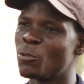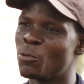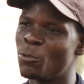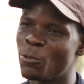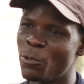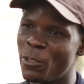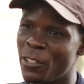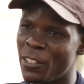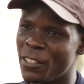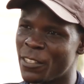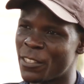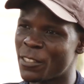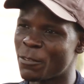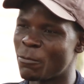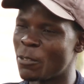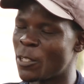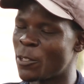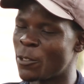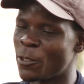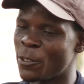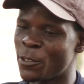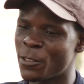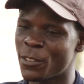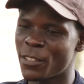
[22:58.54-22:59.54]
to do this,
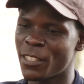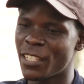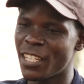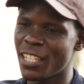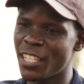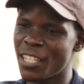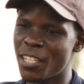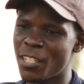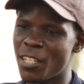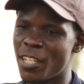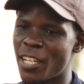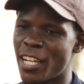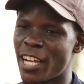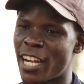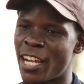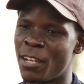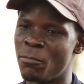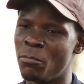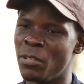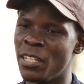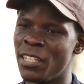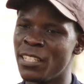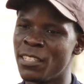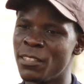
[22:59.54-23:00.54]
because I
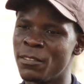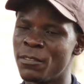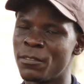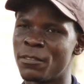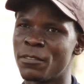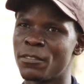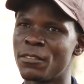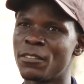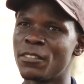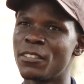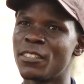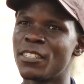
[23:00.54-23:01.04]
believe